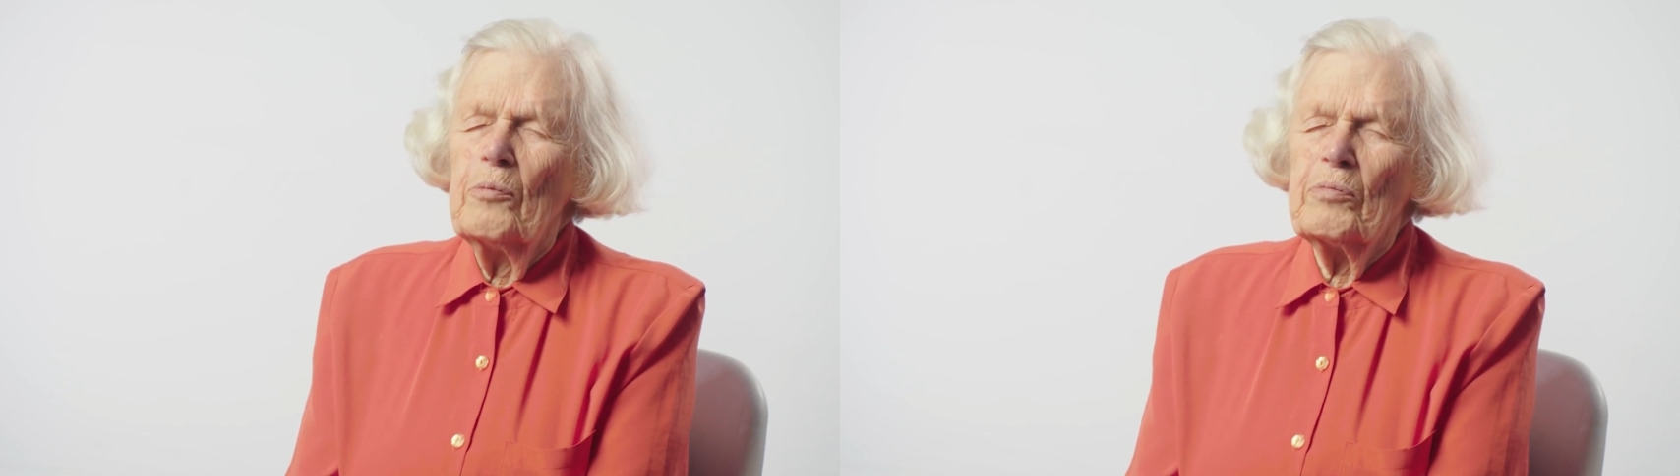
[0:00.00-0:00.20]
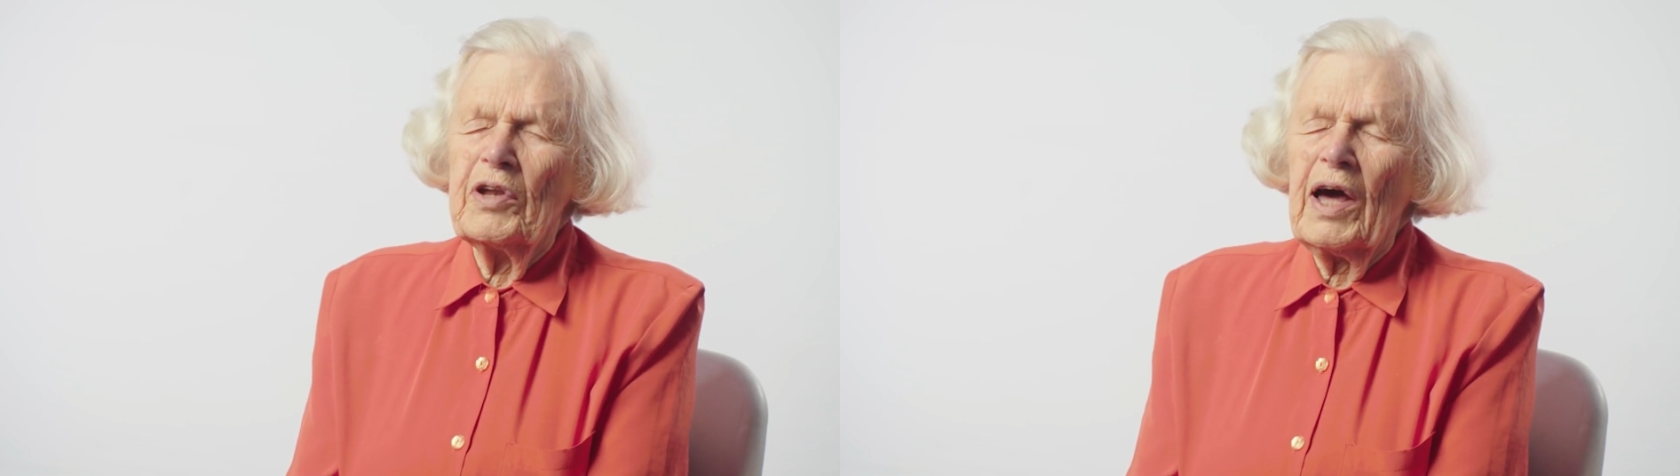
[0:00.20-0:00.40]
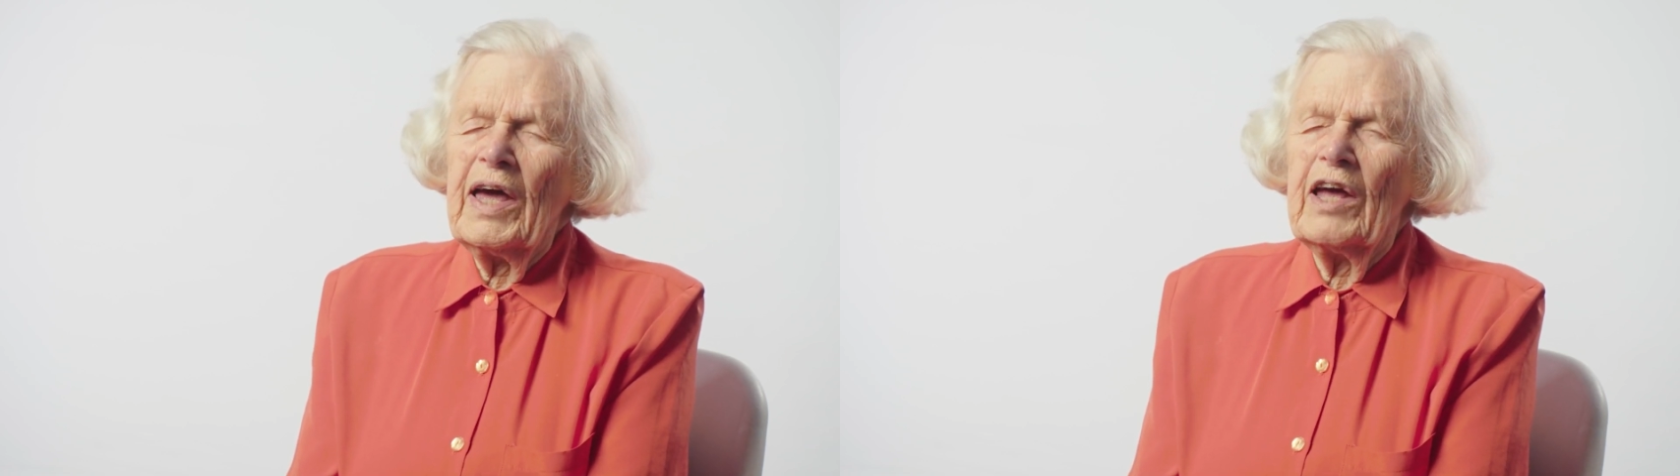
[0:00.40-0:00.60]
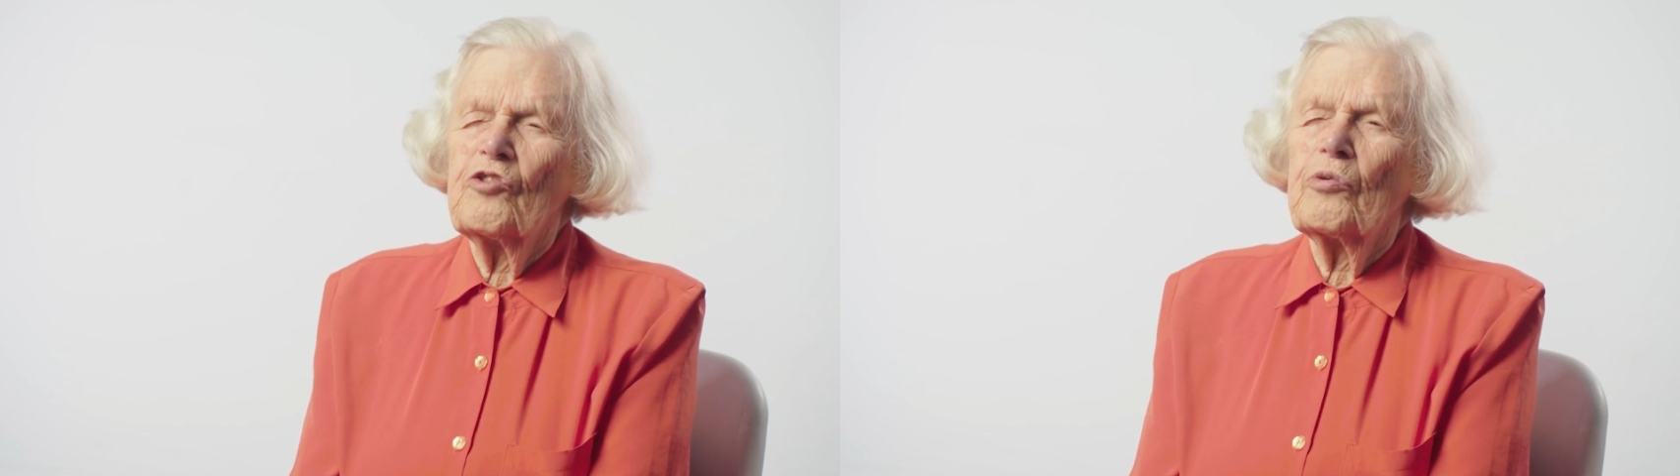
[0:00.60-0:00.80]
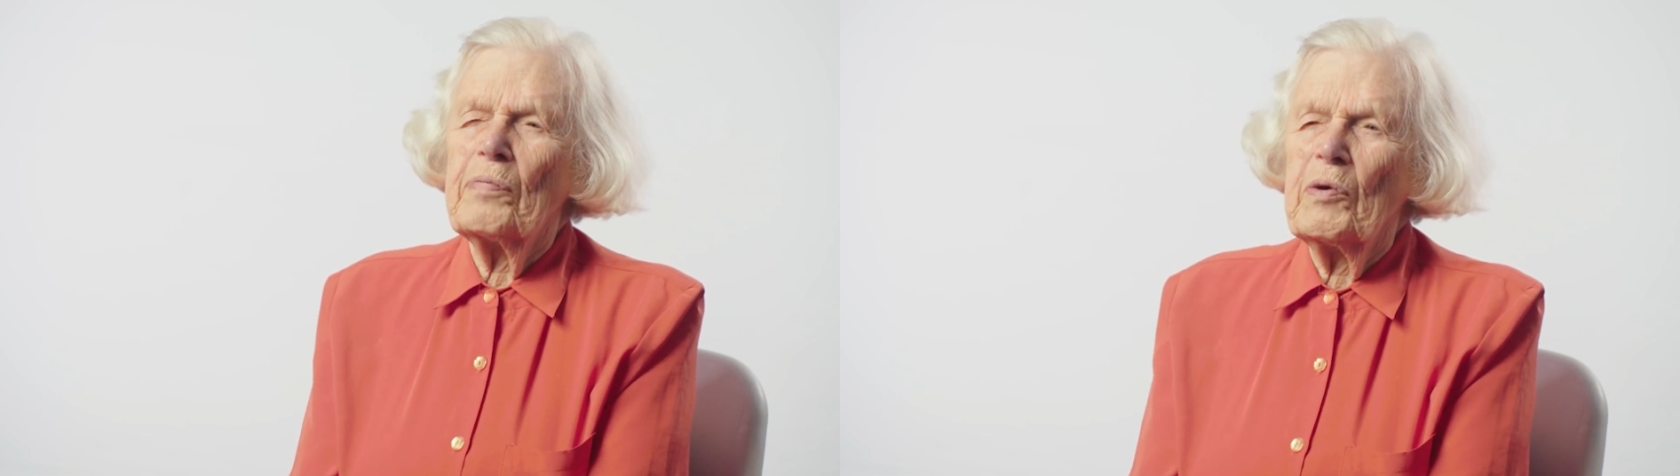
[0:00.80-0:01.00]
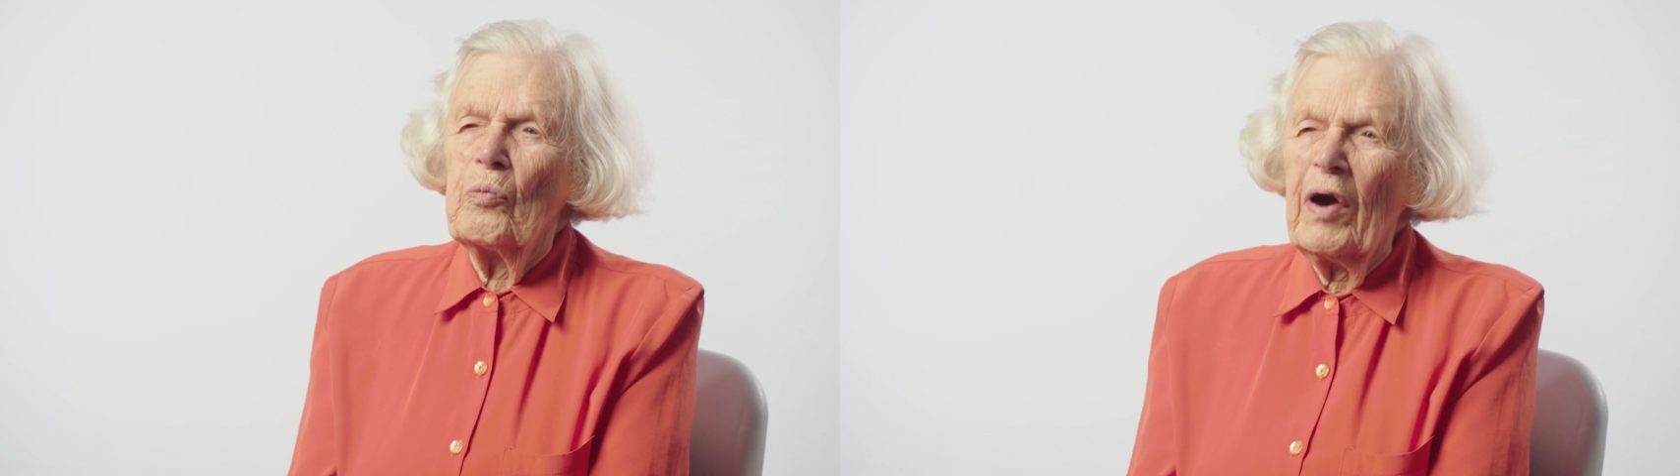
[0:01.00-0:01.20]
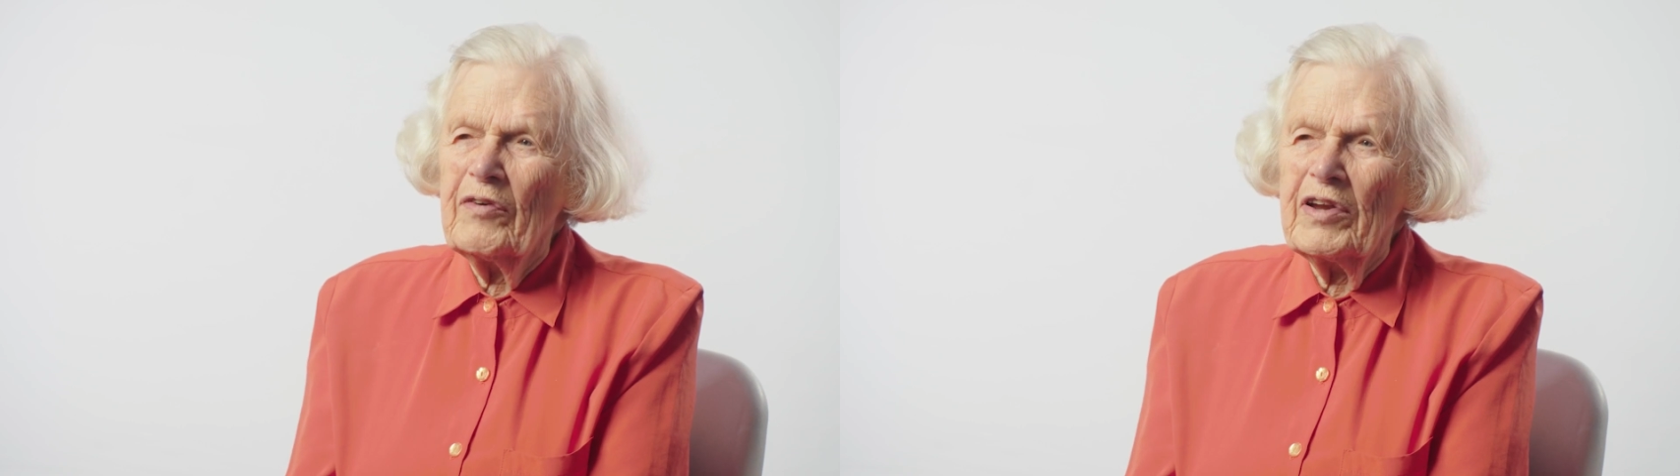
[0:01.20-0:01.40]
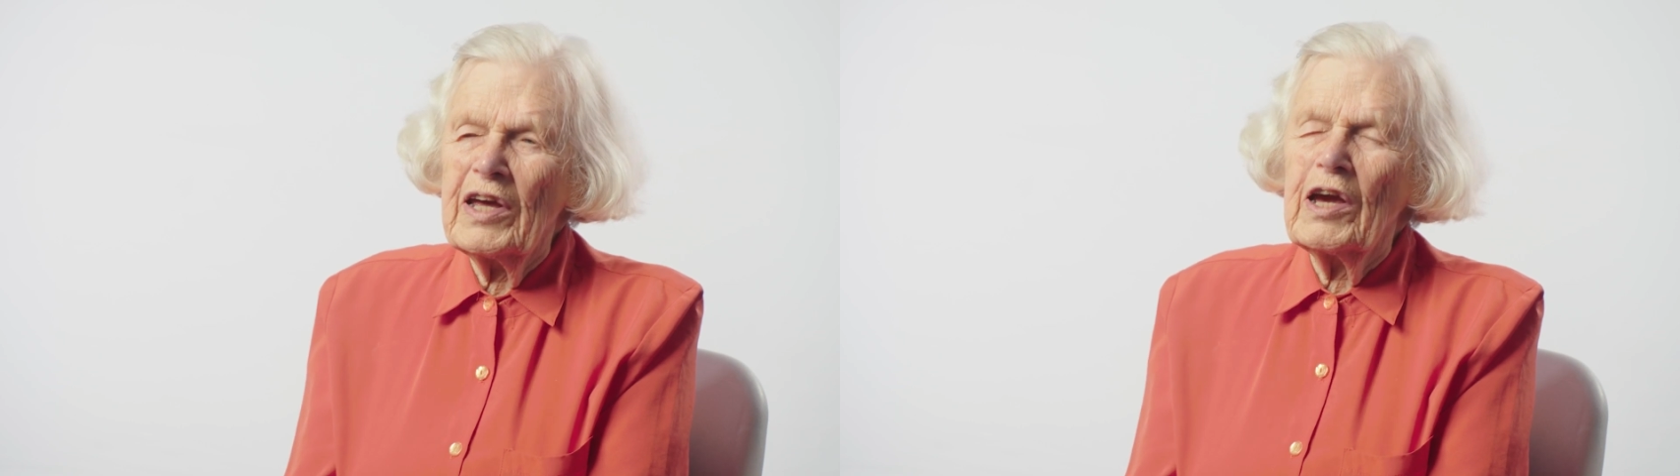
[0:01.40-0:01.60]
but I had to be
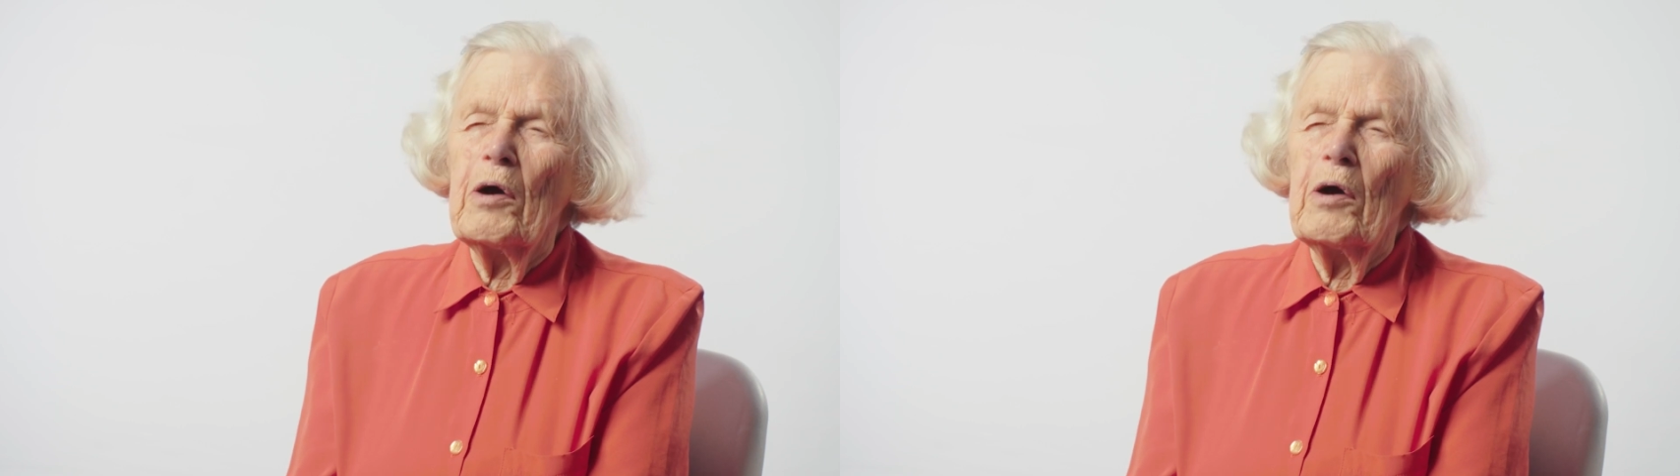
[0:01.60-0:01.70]
worrying